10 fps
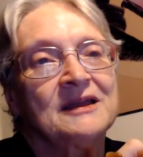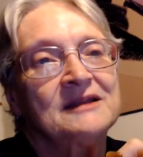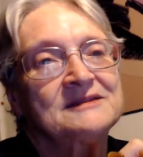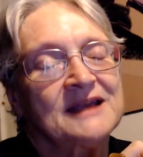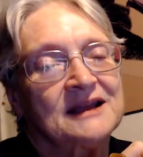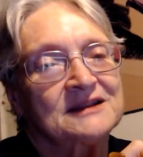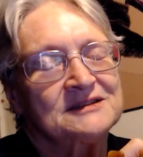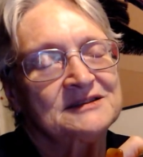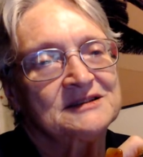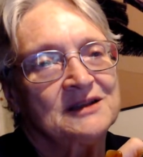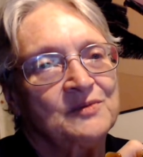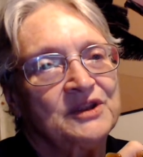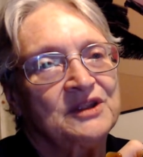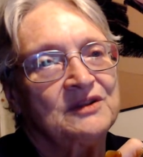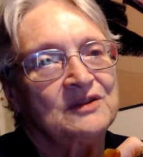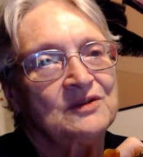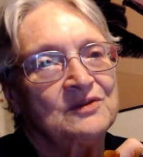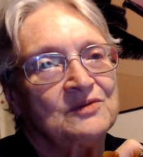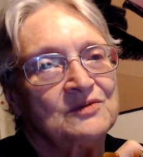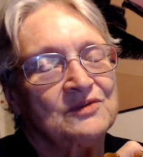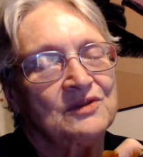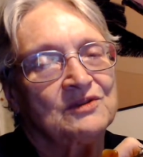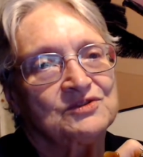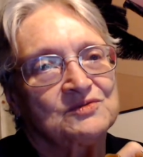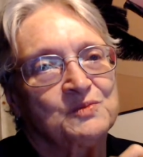it's actually somebody who they're